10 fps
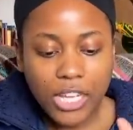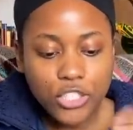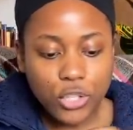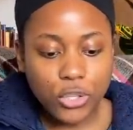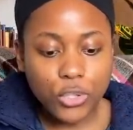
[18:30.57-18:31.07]

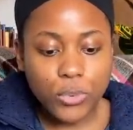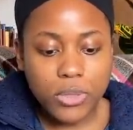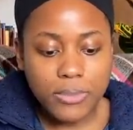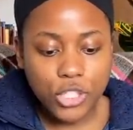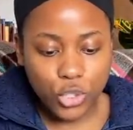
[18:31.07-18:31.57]
So those were
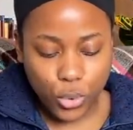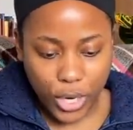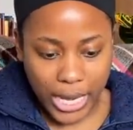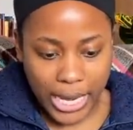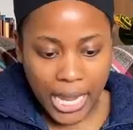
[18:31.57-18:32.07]
the
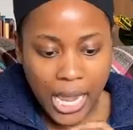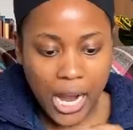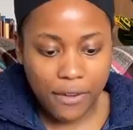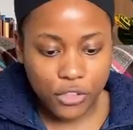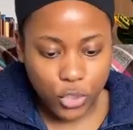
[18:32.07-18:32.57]
majority
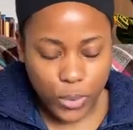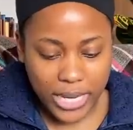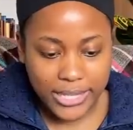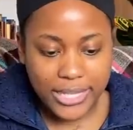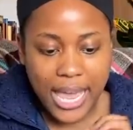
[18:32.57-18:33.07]
of the
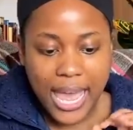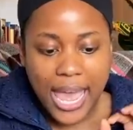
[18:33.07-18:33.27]
tweets,